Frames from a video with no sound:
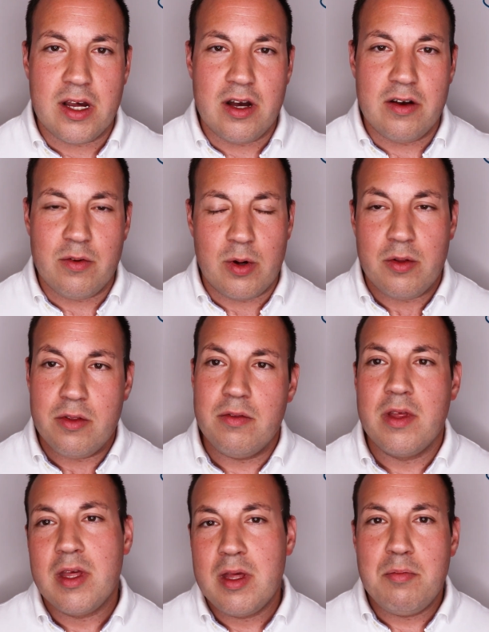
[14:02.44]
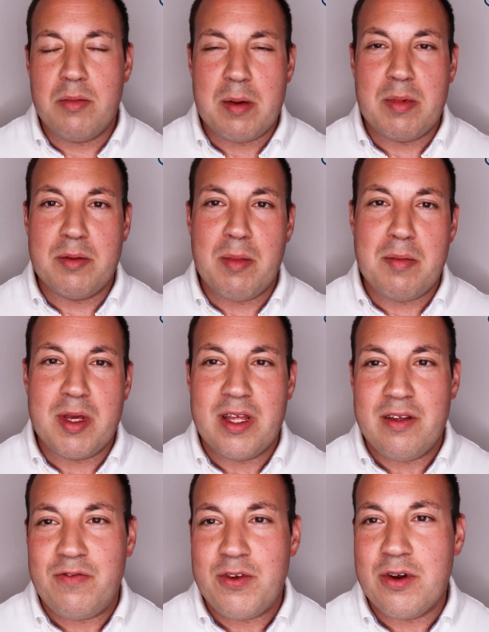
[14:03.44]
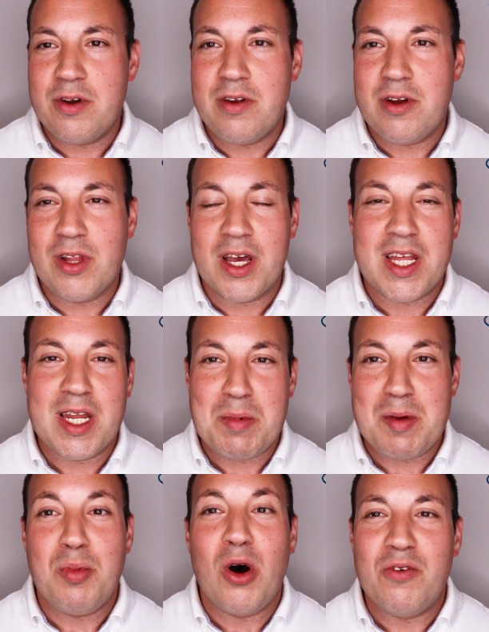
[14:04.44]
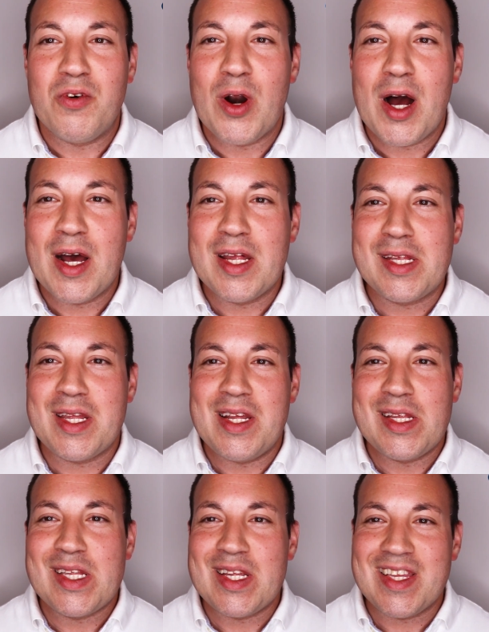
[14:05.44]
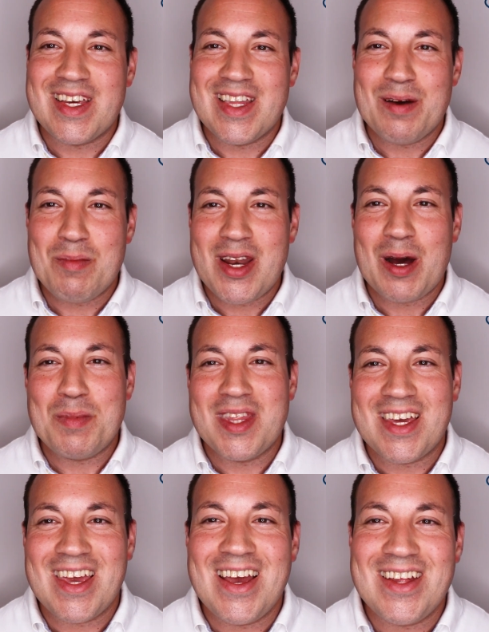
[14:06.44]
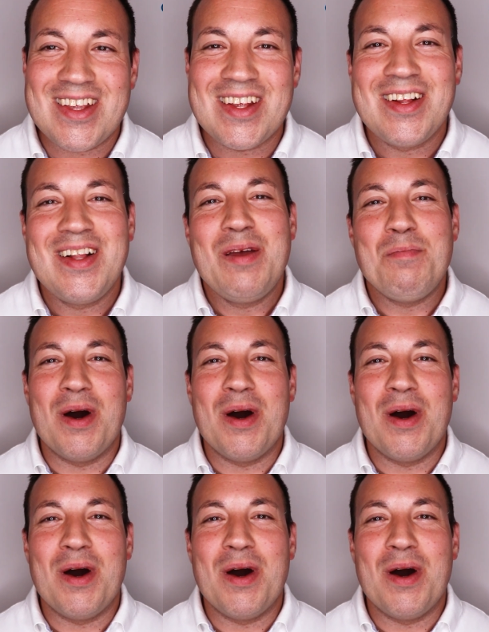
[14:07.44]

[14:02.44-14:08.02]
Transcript: of, well, maybe if you're lucky to be pulverized instantly, that might not be the case.